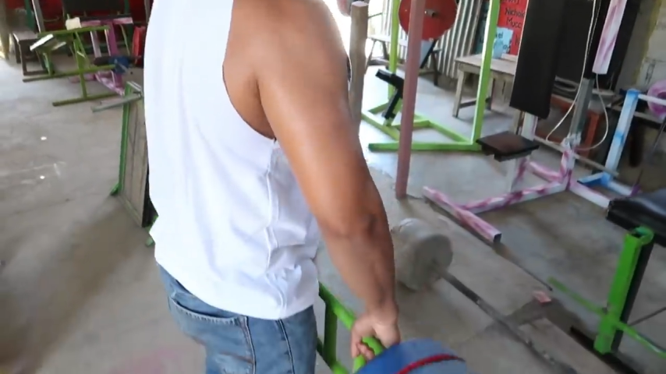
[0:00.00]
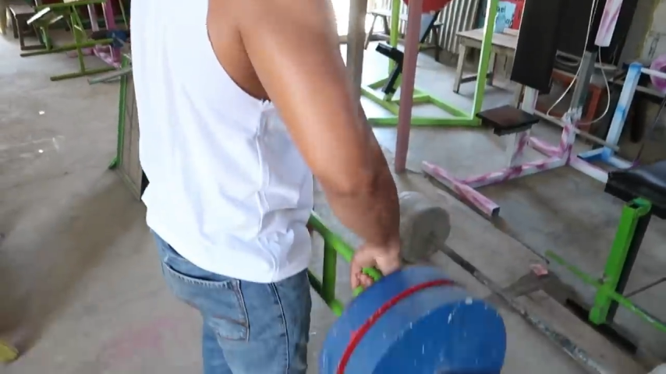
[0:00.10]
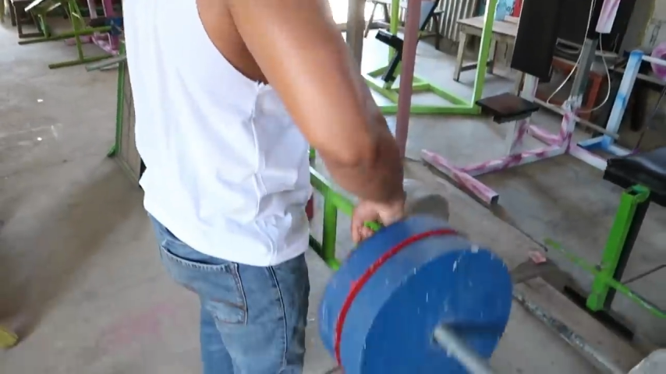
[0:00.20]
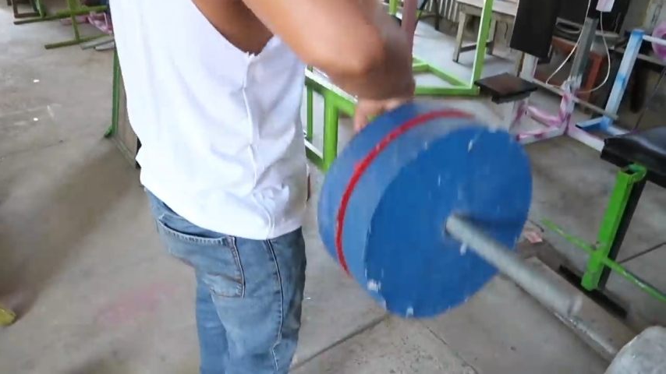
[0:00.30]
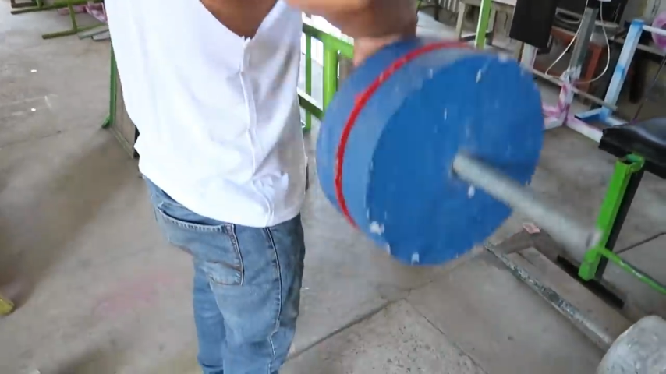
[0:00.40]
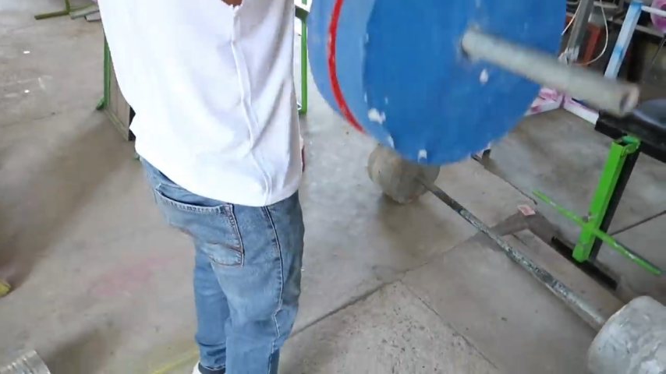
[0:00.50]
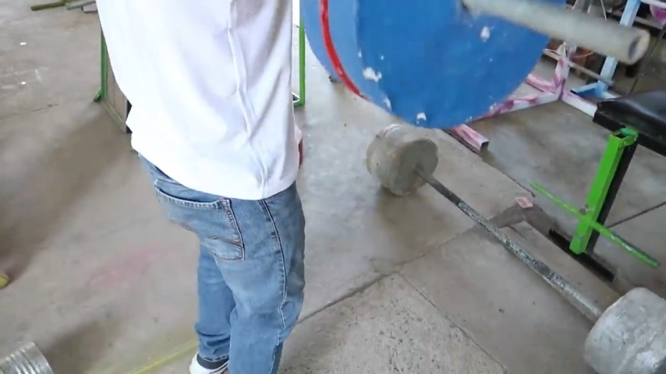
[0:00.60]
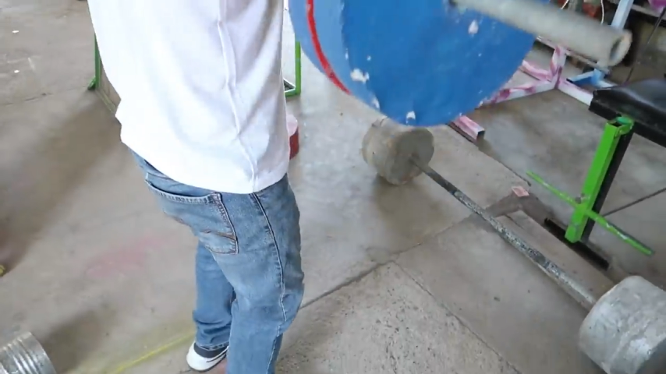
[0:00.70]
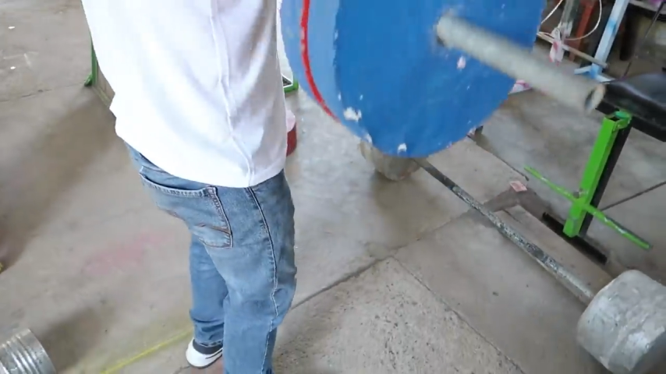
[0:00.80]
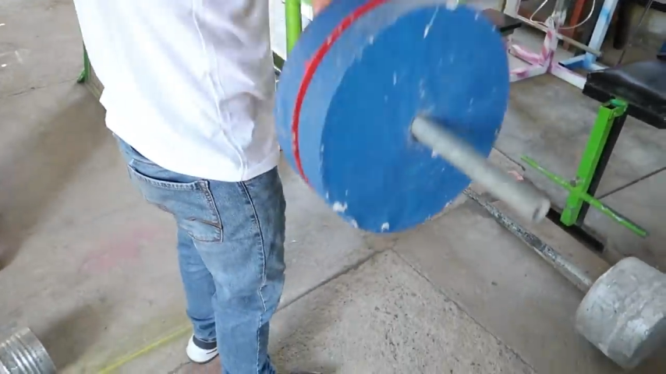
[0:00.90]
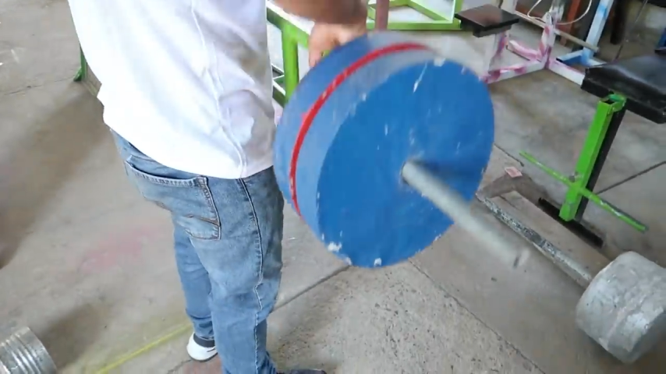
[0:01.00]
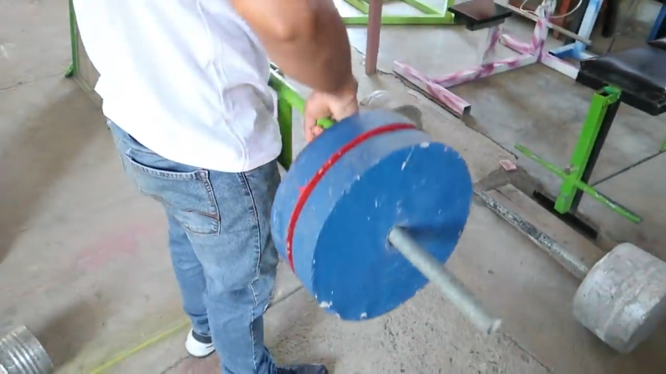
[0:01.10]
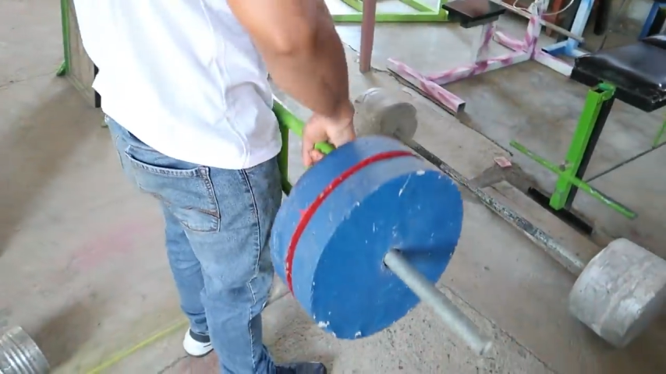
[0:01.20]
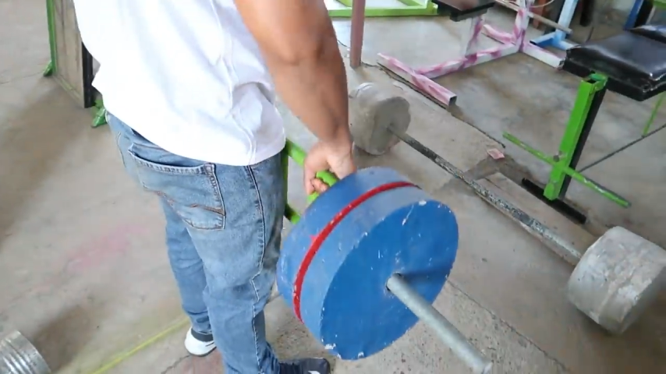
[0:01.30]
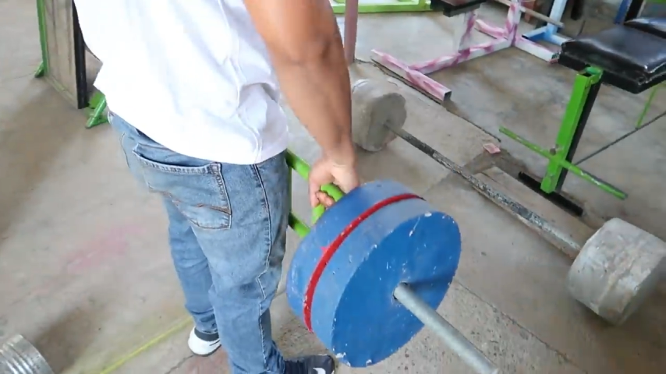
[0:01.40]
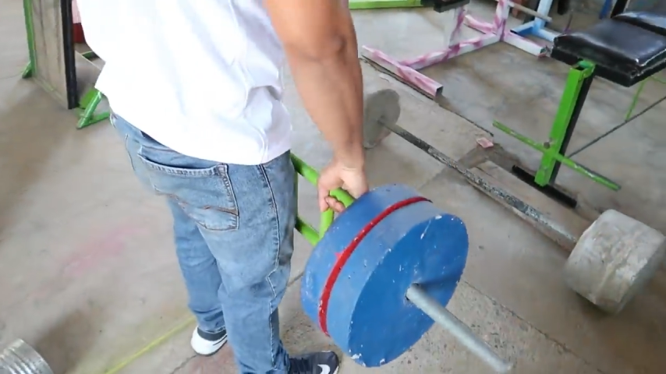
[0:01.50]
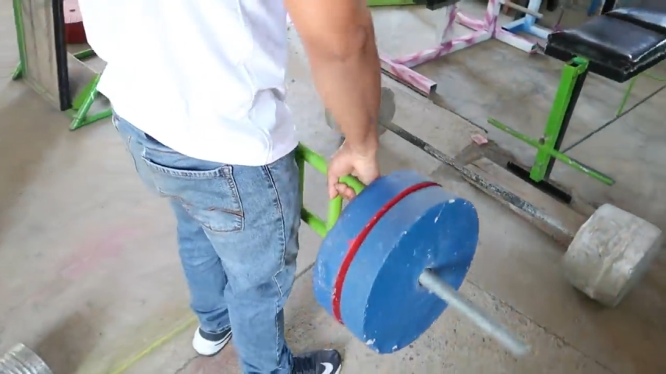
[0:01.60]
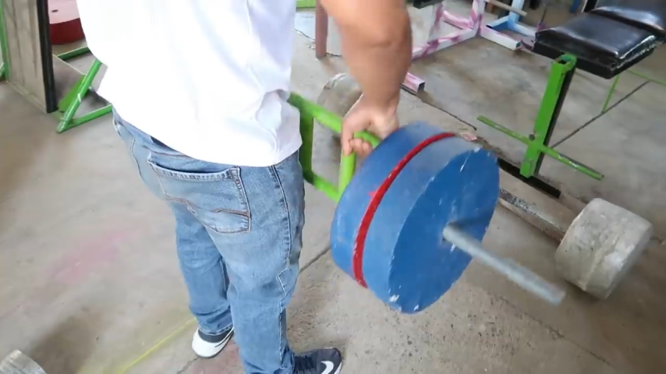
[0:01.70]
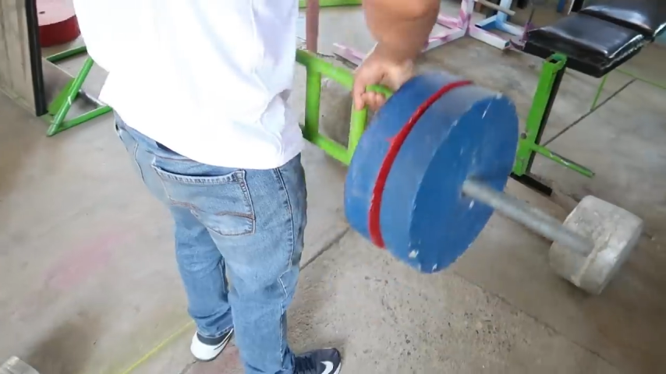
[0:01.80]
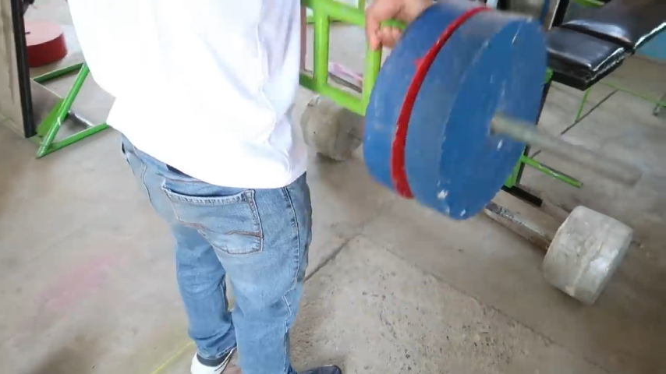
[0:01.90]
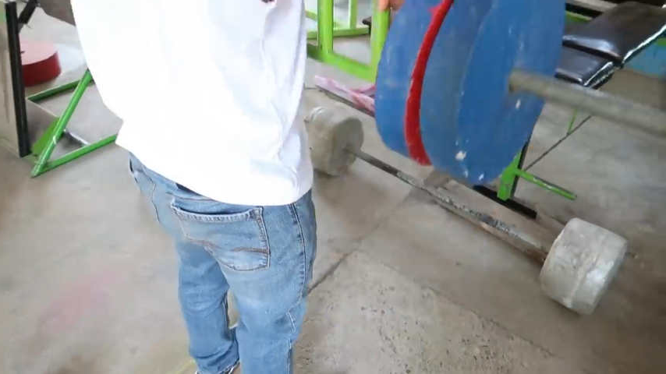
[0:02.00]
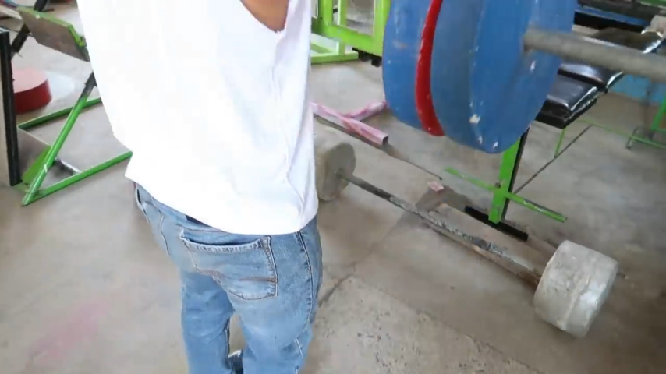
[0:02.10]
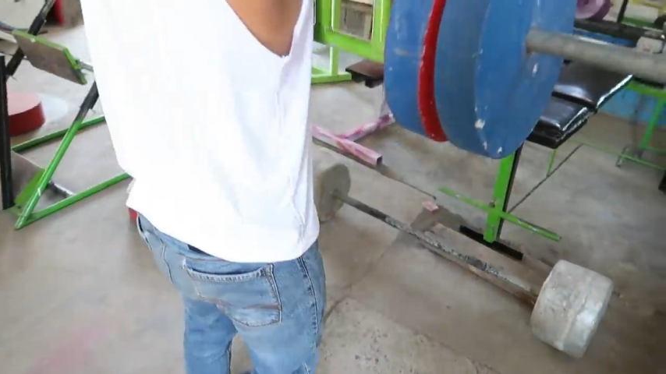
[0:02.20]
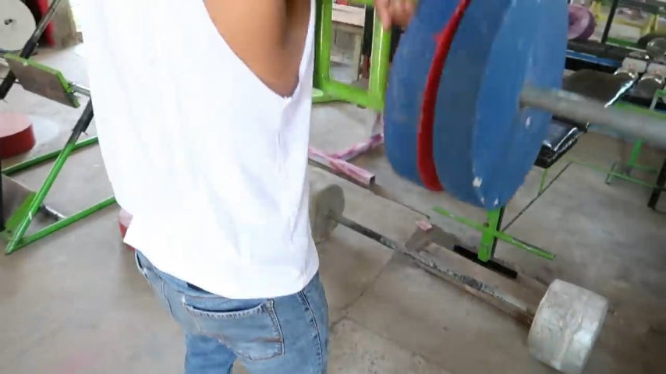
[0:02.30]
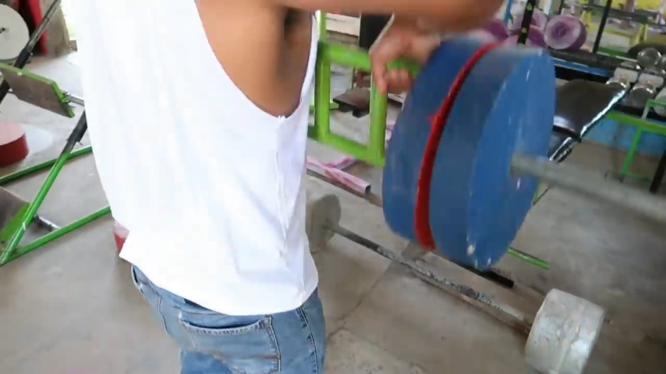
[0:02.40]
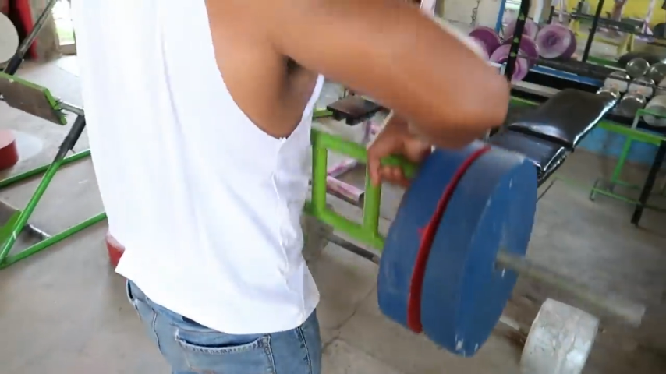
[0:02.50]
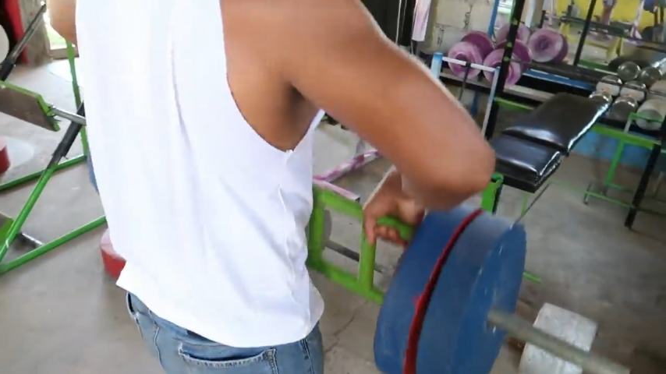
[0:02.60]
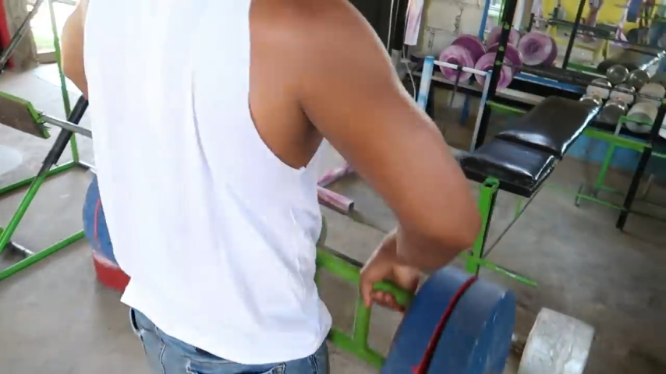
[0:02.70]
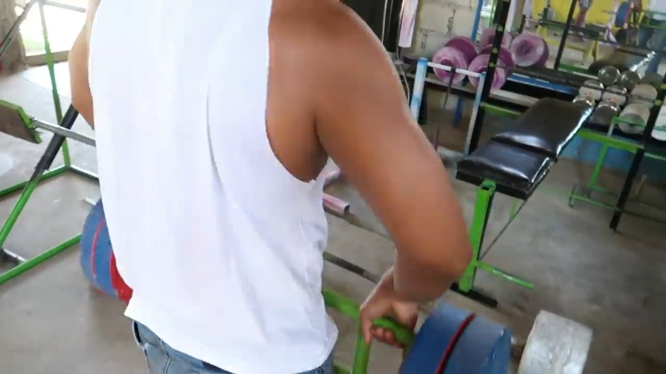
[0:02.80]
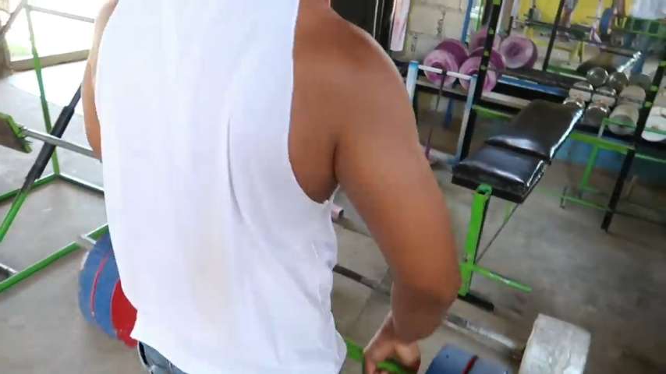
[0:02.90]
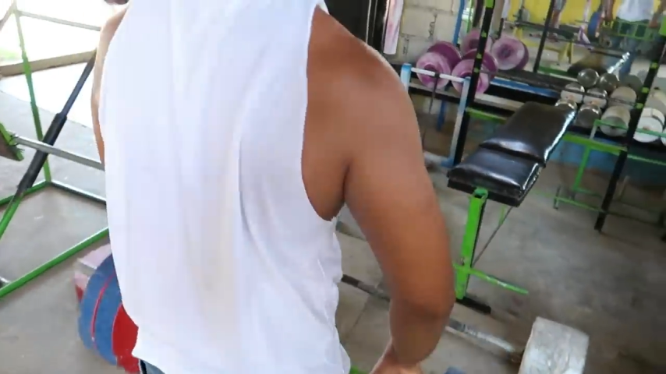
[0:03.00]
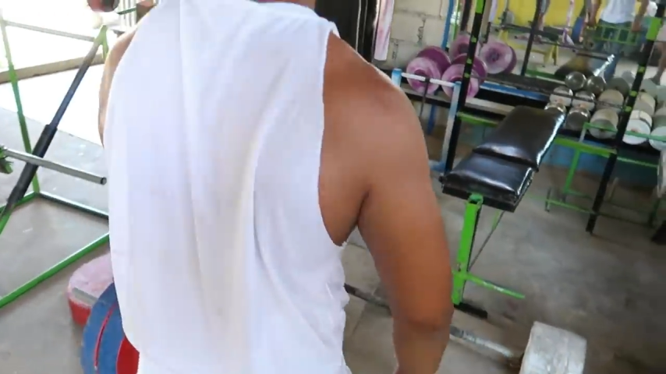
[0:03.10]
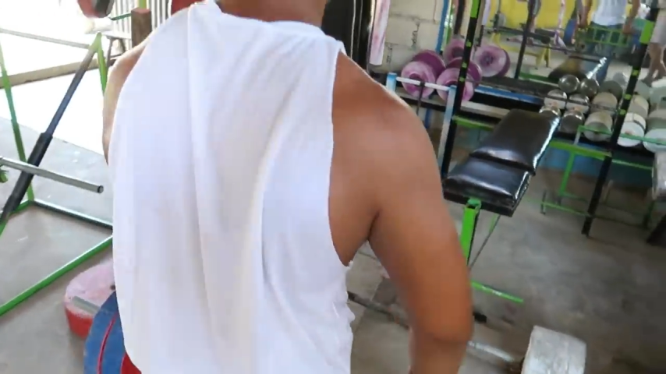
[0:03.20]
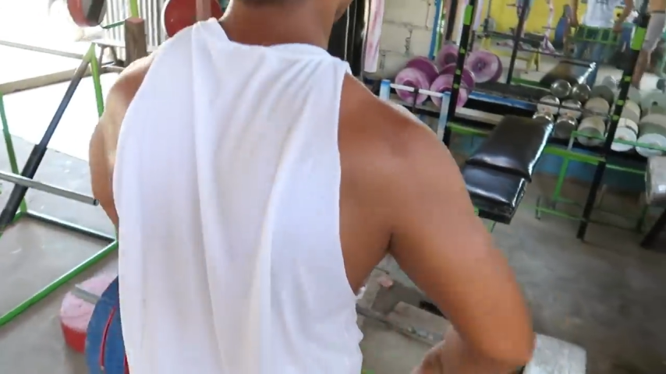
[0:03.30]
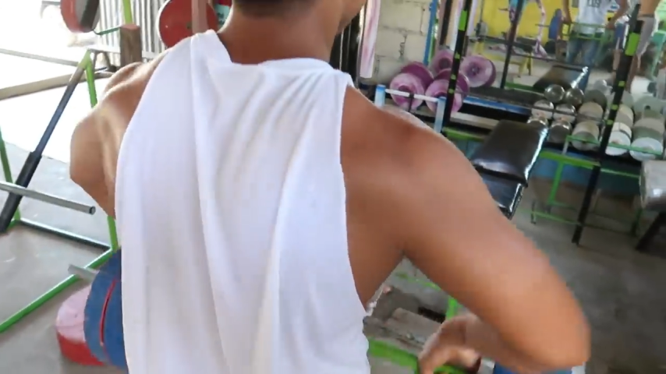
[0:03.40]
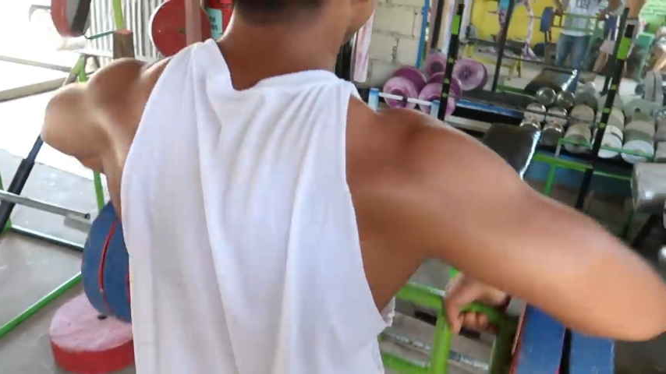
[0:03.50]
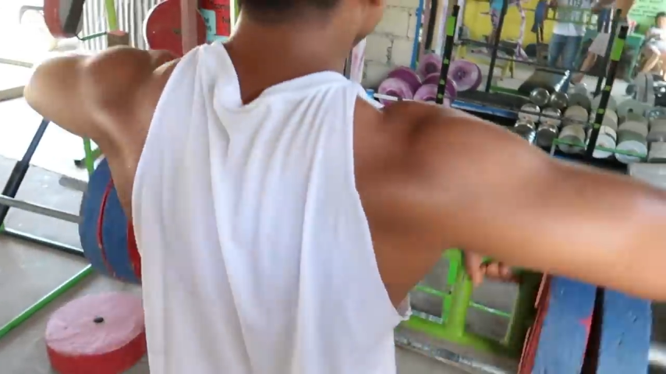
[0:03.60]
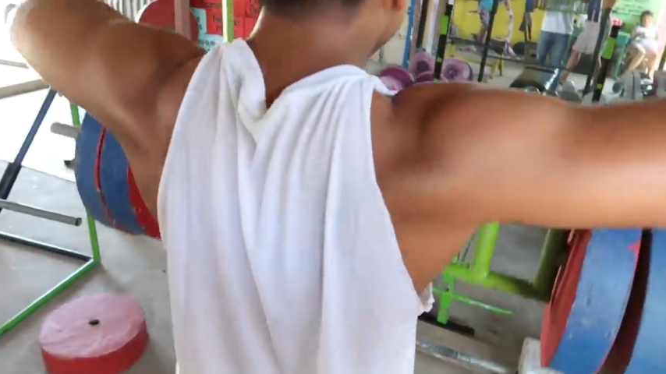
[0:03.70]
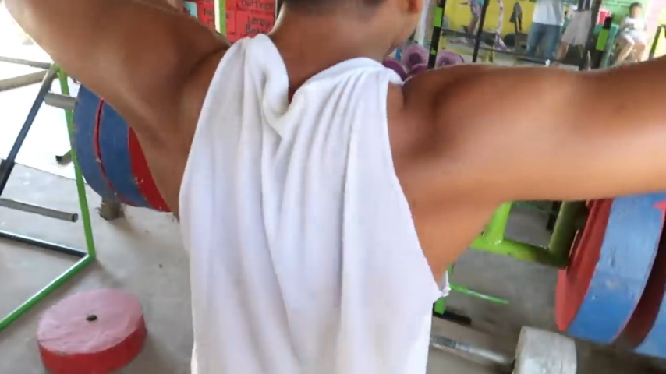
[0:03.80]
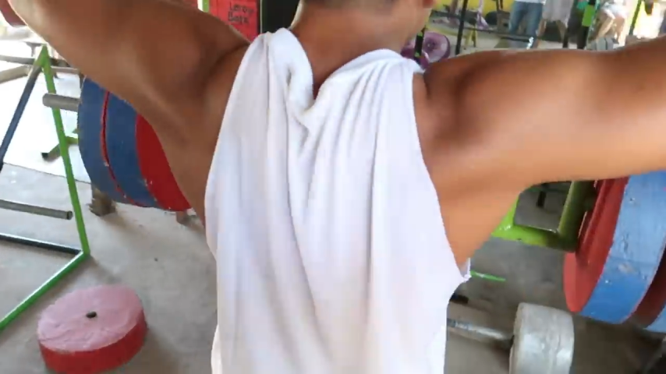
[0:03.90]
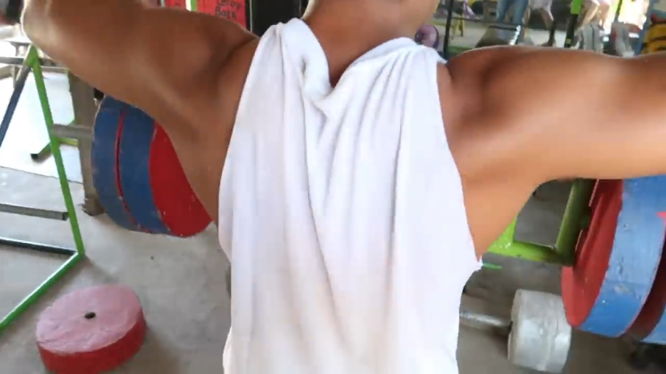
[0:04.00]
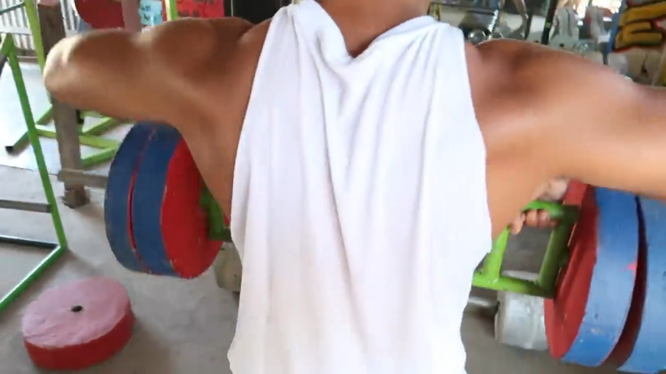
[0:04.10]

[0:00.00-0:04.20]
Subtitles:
No face is visible, so there are no lips to read.